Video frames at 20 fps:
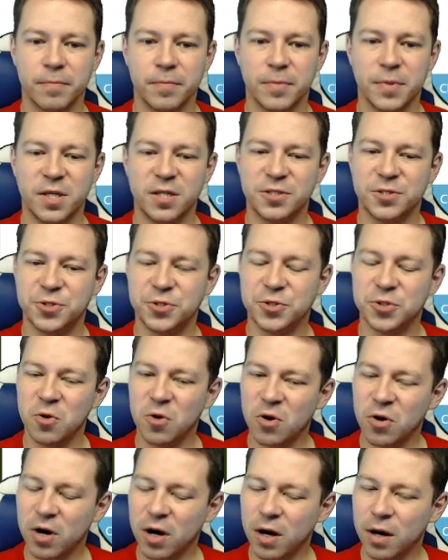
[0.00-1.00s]
the
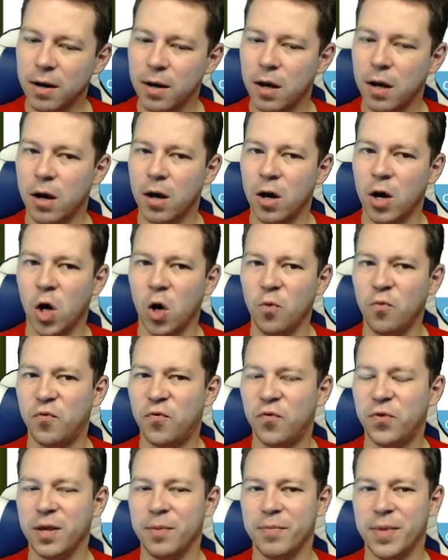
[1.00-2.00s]
four
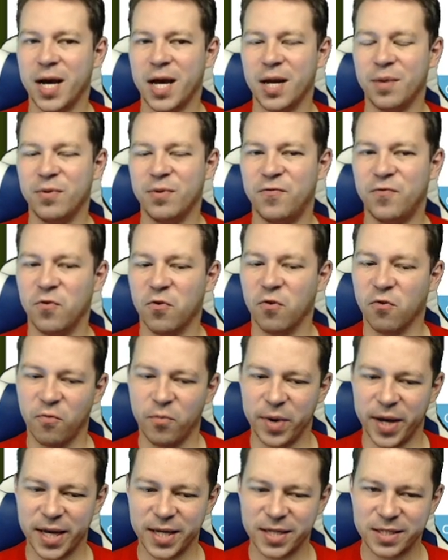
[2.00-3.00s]
hopefully might be
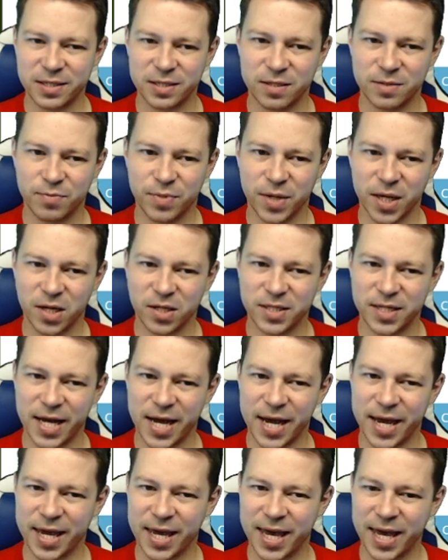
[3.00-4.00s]
fourth best because
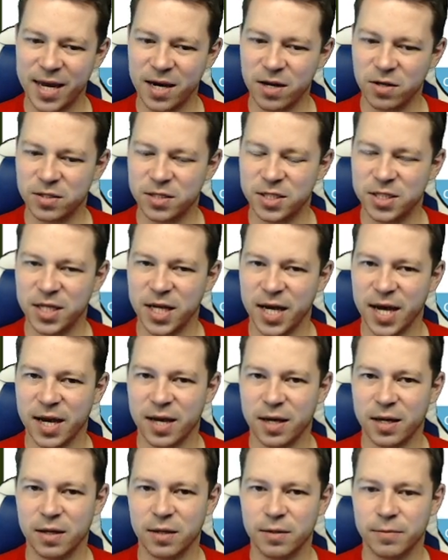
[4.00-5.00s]
I cannot
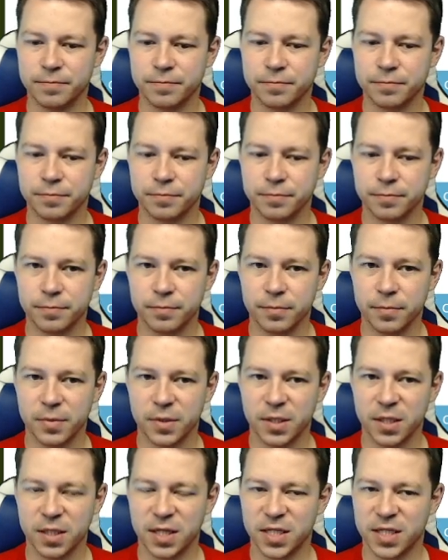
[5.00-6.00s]
duck
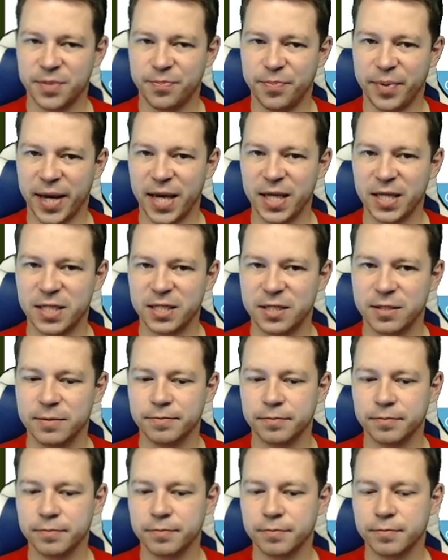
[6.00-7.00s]
the spades.
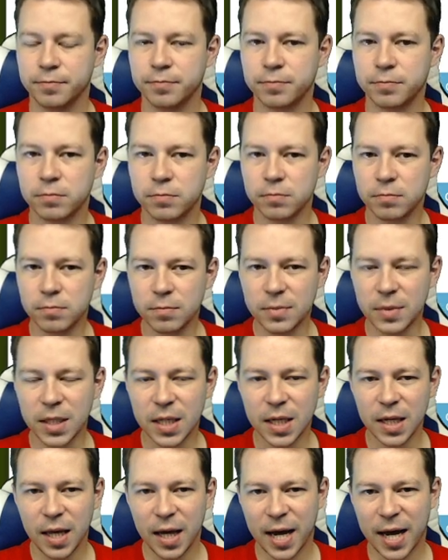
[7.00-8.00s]

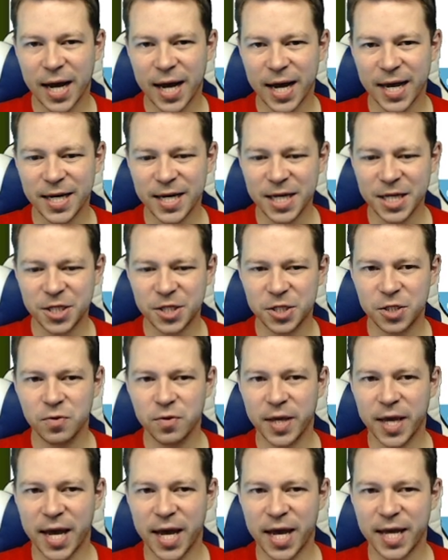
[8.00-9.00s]
I need
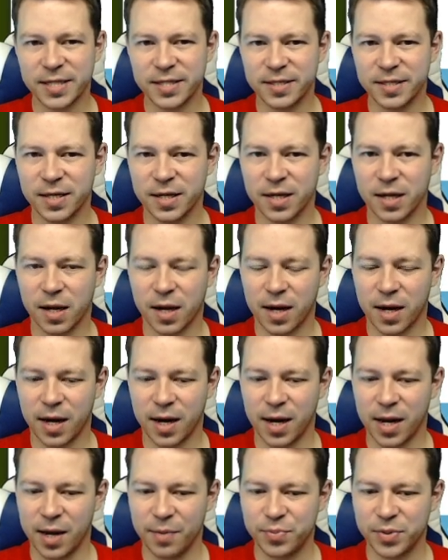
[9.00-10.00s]
to guess the
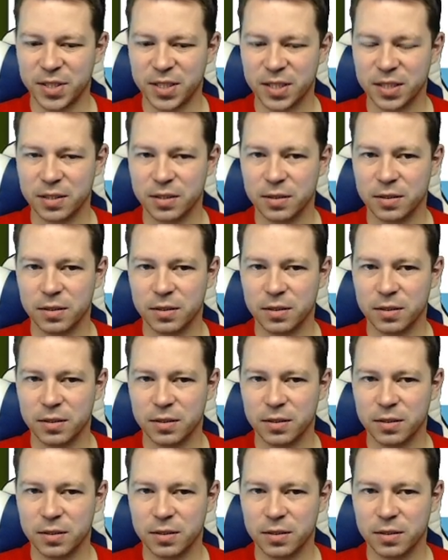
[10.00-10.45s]
clubs.